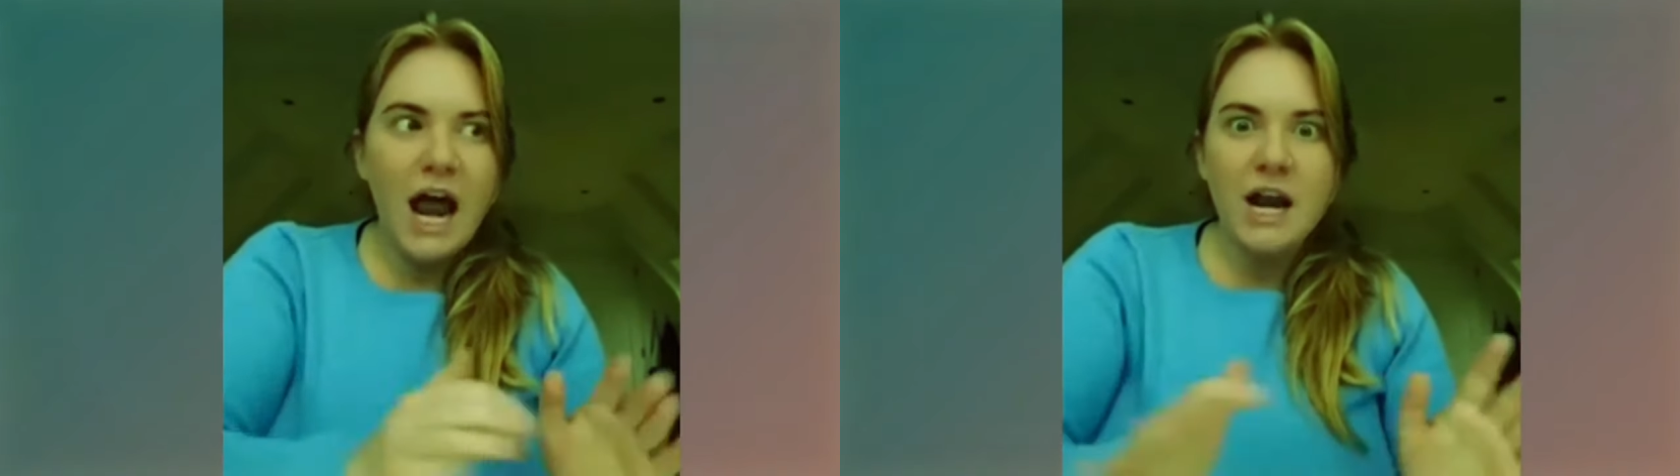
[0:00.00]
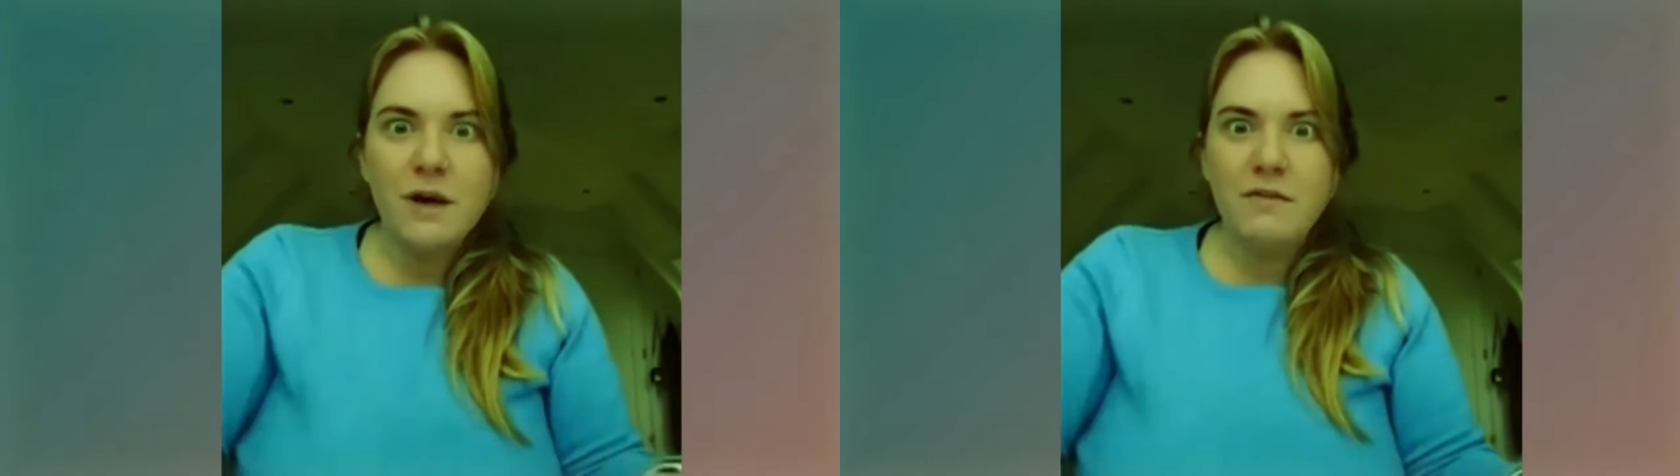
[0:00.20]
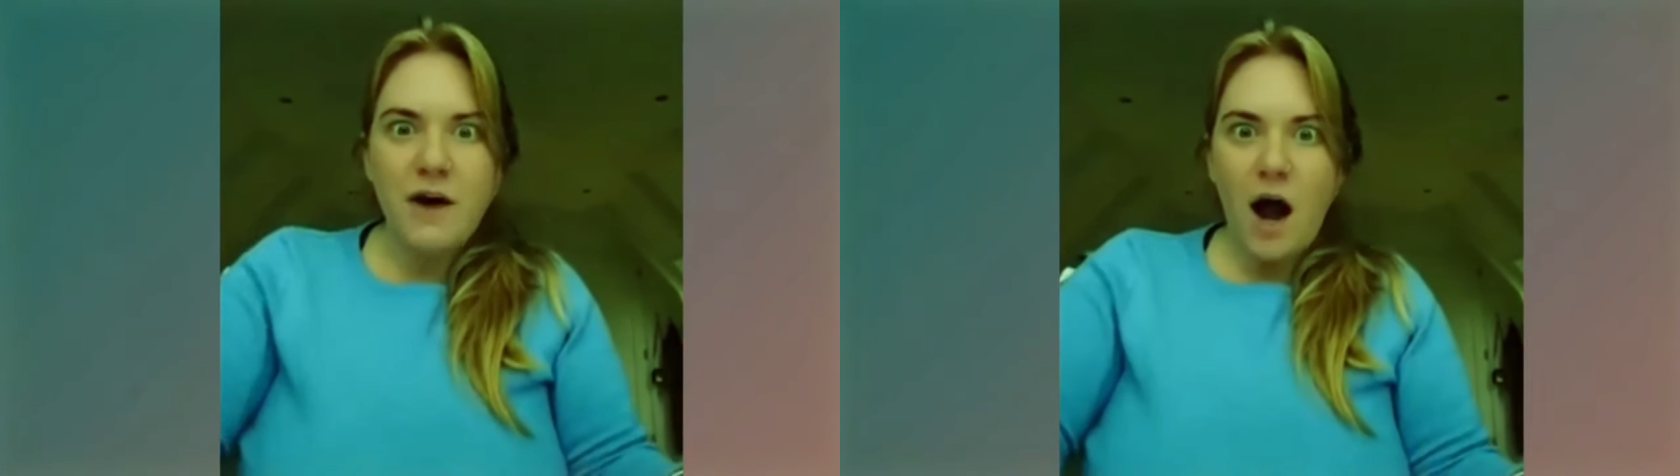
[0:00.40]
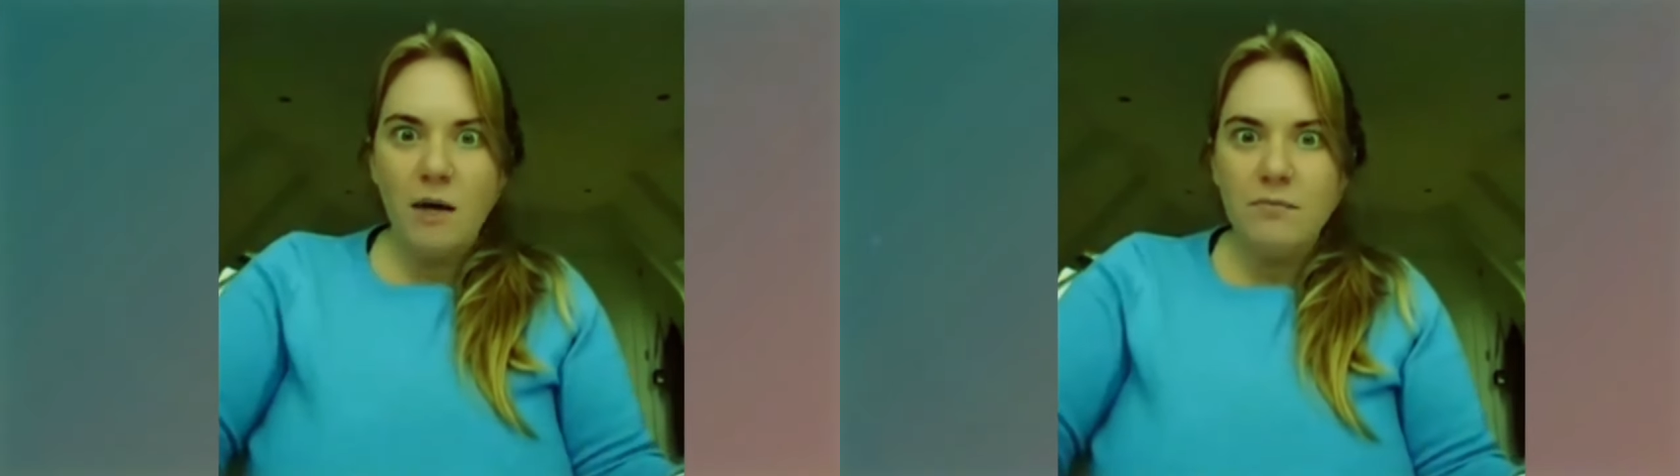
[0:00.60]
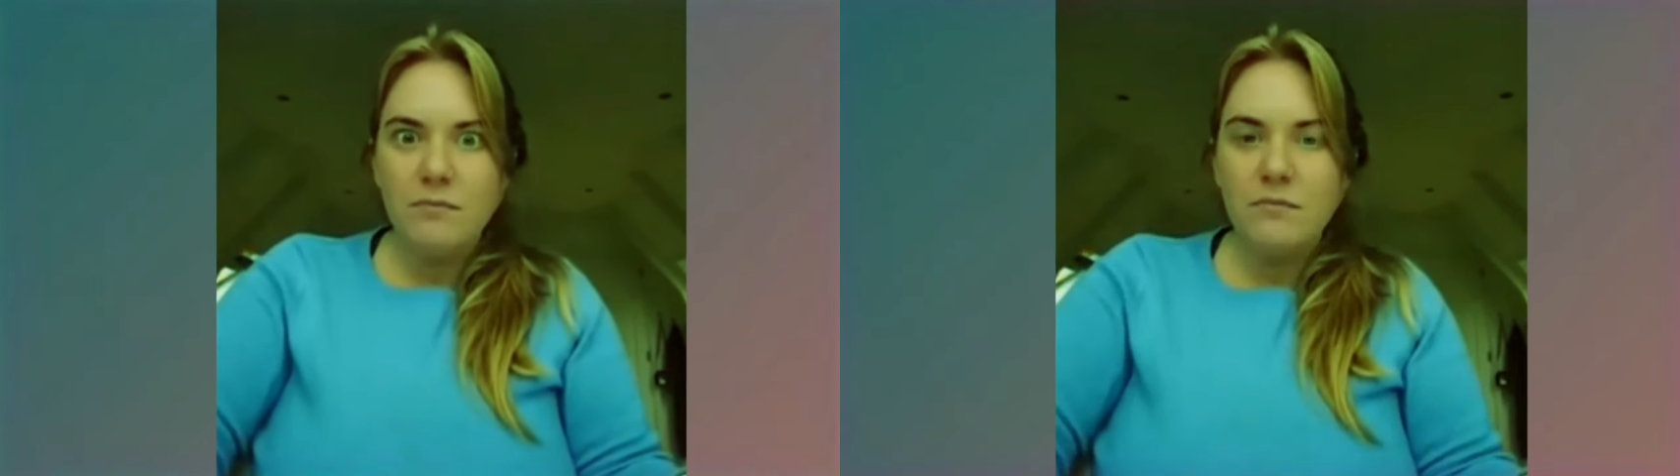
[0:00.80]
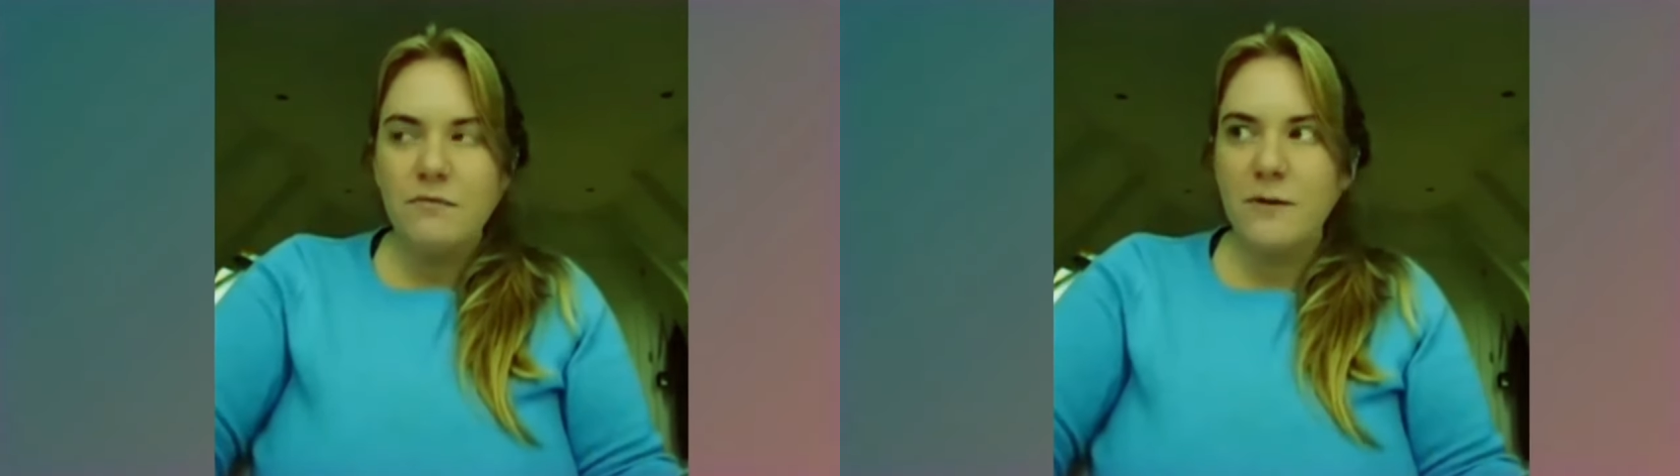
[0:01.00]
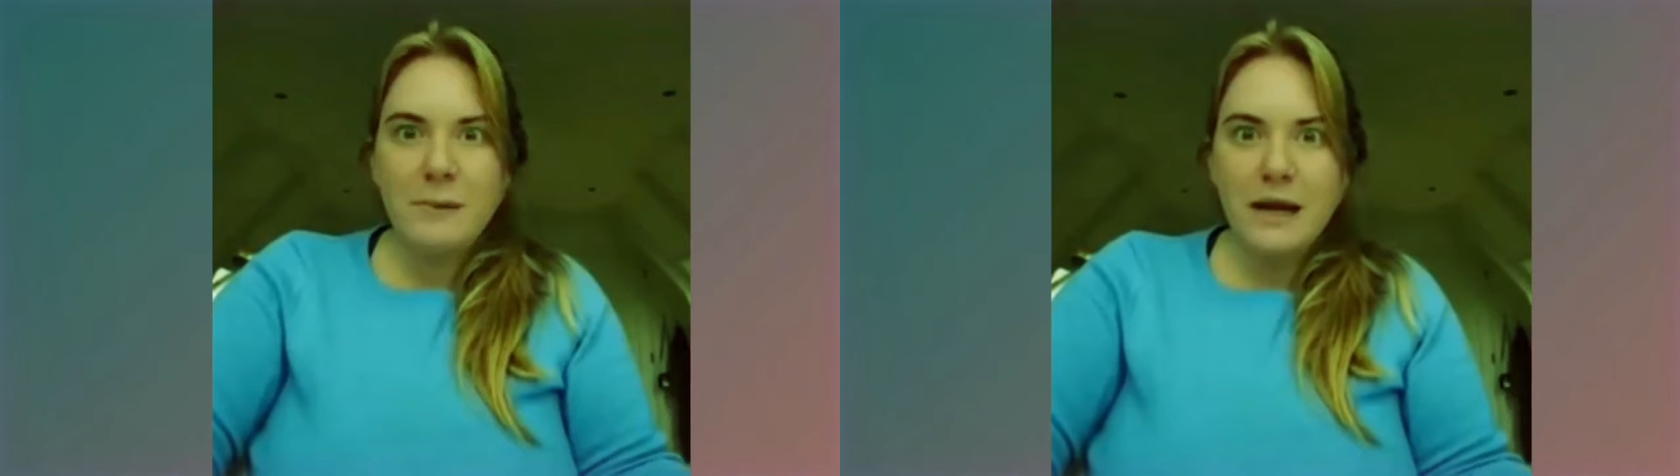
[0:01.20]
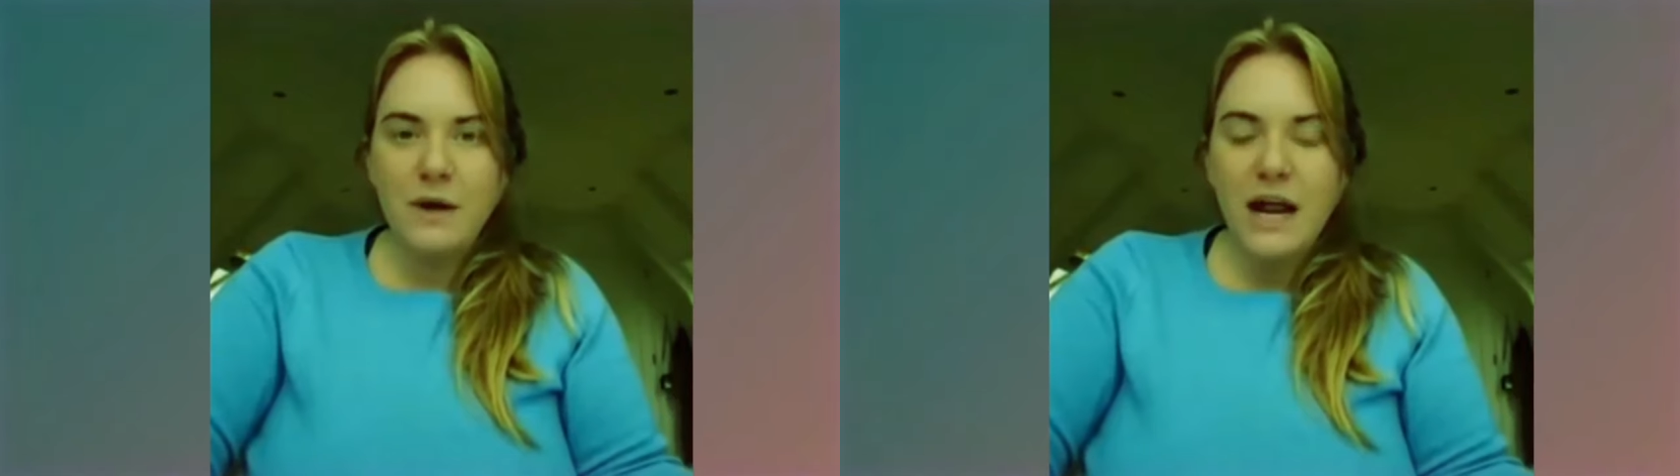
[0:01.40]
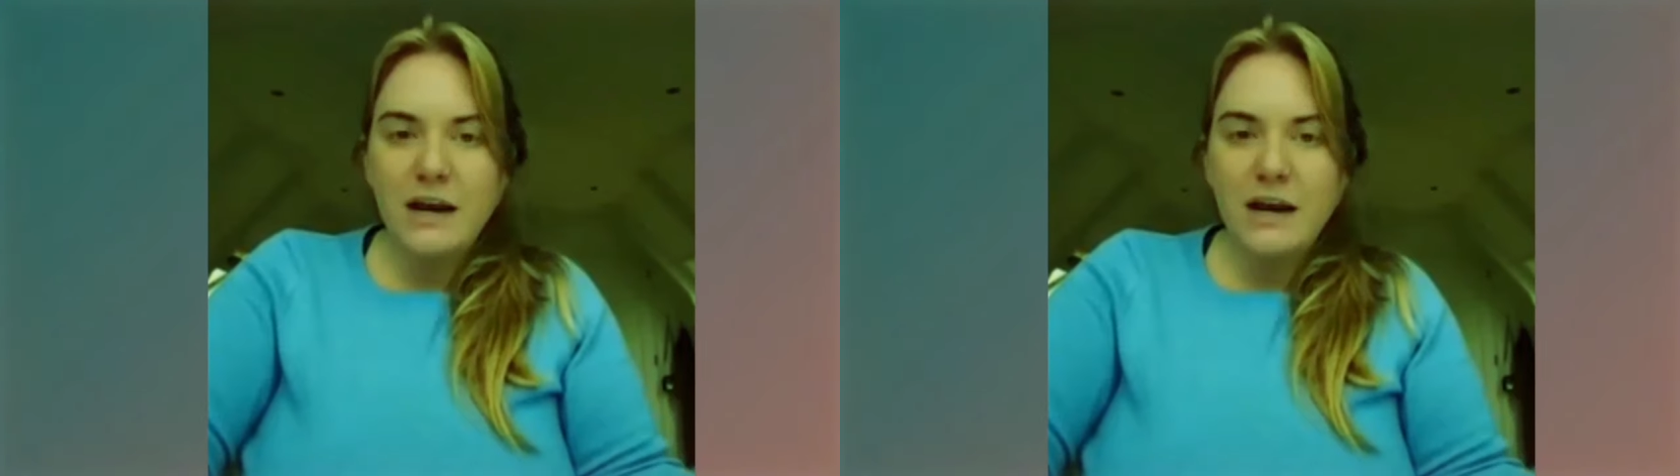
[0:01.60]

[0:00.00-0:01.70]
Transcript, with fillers: would anyone have come for me?